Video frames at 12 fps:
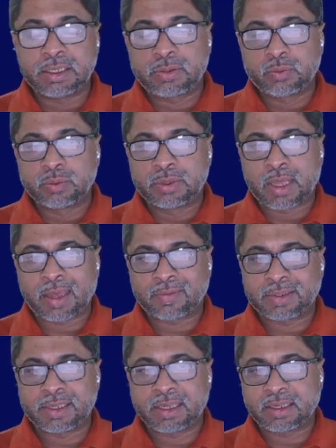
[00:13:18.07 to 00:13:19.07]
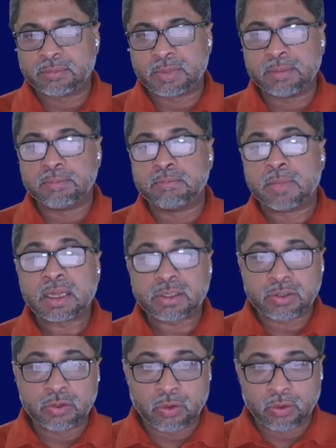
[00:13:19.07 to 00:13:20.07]
it would have taken me
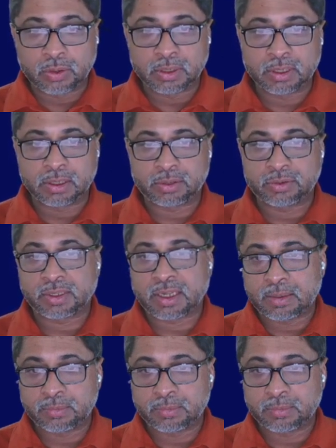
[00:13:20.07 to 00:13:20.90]
much longer to